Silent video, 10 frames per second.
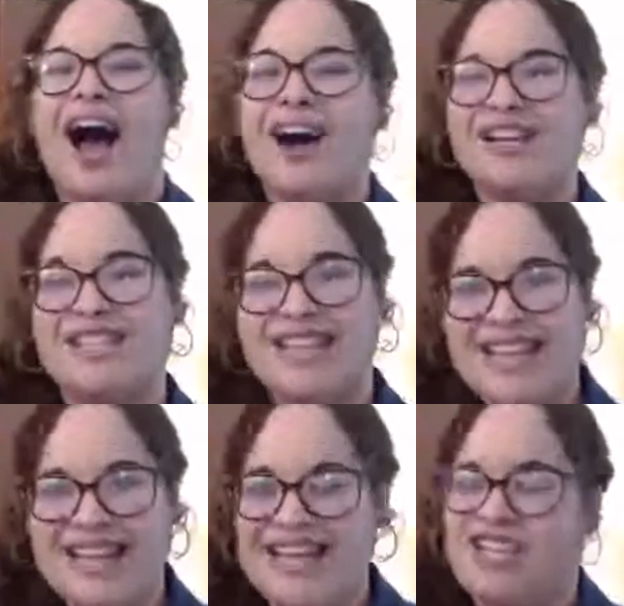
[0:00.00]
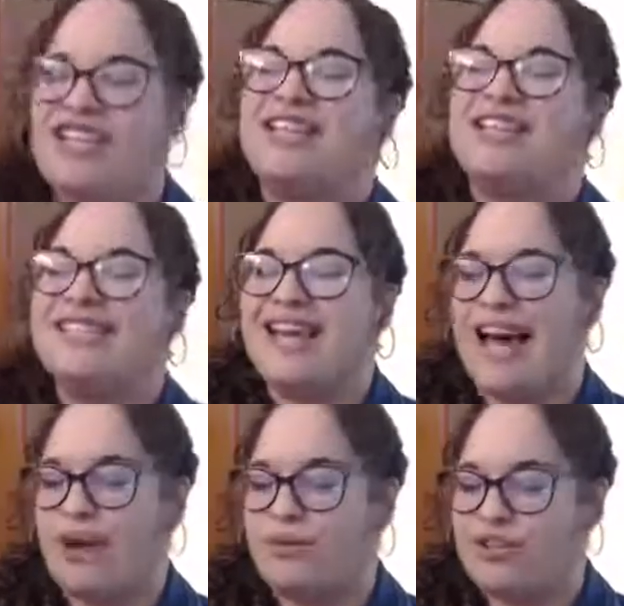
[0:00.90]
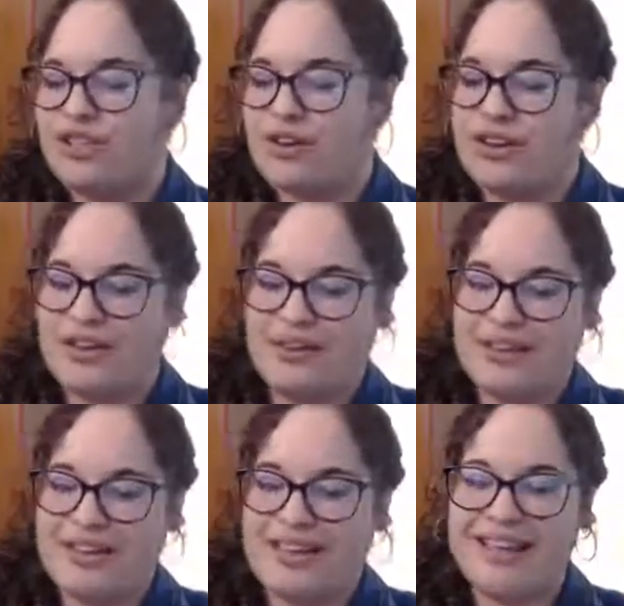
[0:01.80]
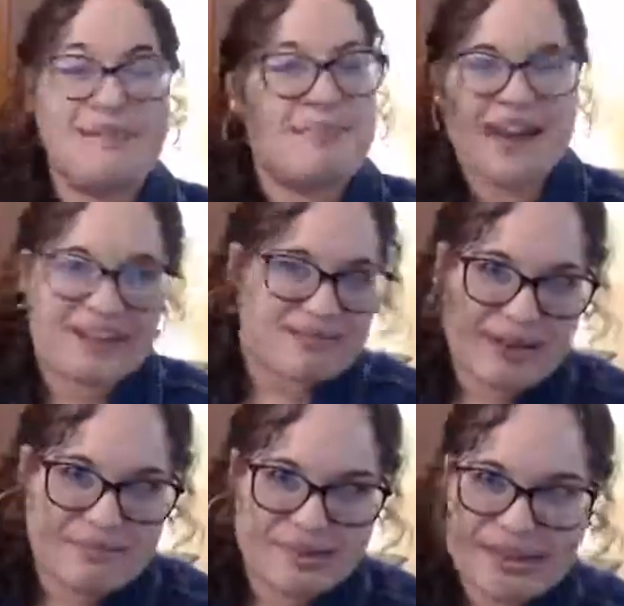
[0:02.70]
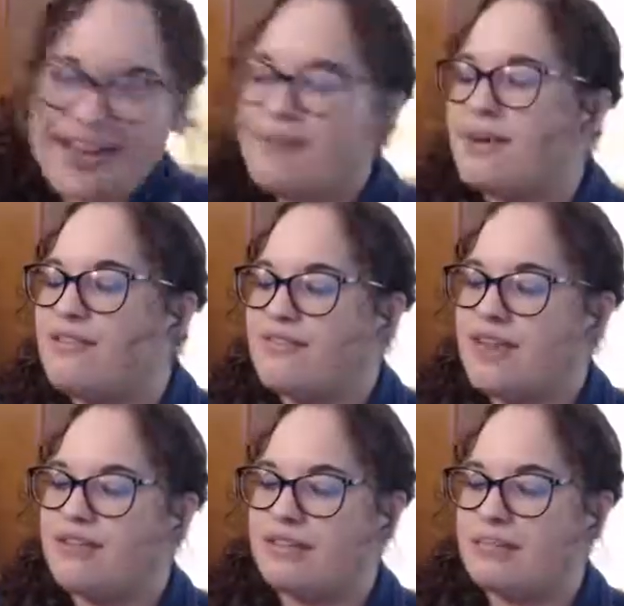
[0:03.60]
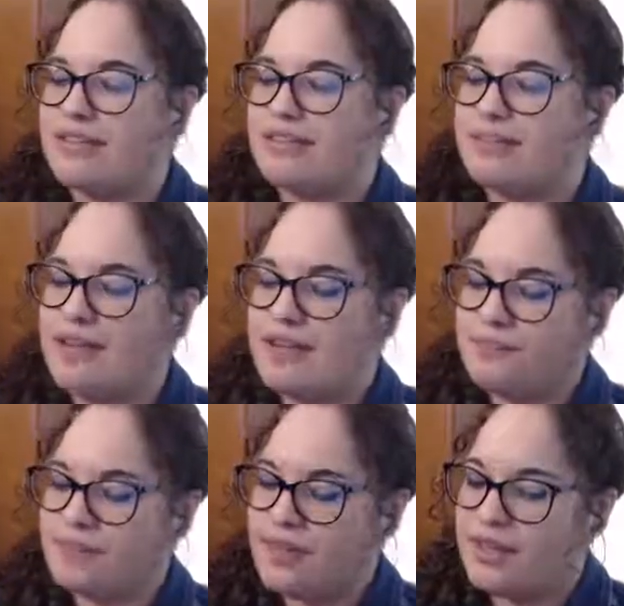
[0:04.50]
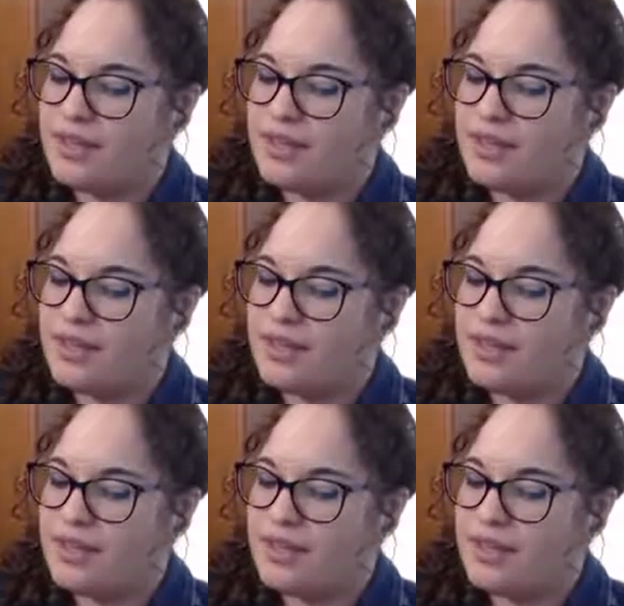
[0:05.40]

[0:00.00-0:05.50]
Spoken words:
articulations, I will show you in the back of my book, my favorite place to be.